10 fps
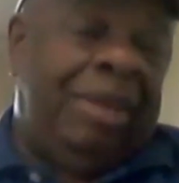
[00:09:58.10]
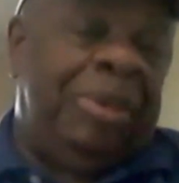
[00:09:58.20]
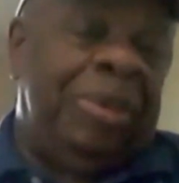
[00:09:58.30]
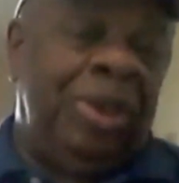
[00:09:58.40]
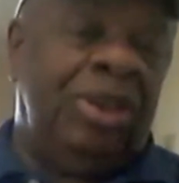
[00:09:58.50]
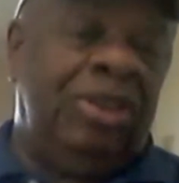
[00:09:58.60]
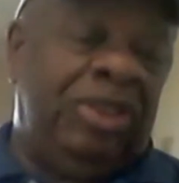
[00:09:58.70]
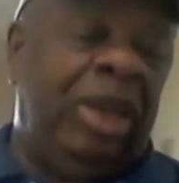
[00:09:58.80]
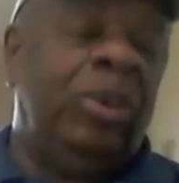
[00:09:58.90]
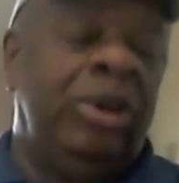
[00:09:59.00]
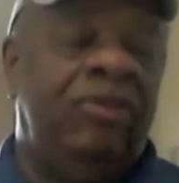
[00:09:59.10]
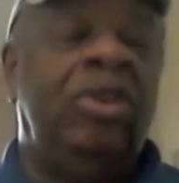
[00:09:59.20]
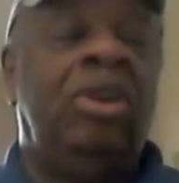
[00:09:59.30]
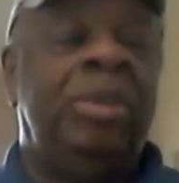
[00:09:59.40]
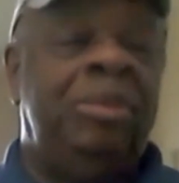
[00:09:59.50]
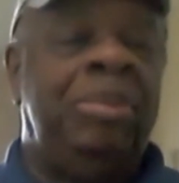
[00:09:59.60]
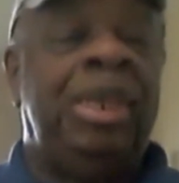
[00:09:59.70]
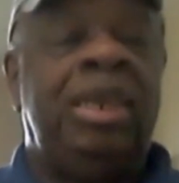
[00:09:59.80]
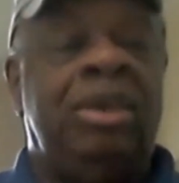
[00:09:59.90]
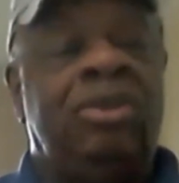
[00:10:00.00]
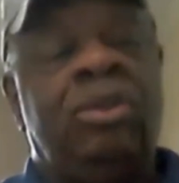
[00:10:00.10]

because they would have normally been here. So when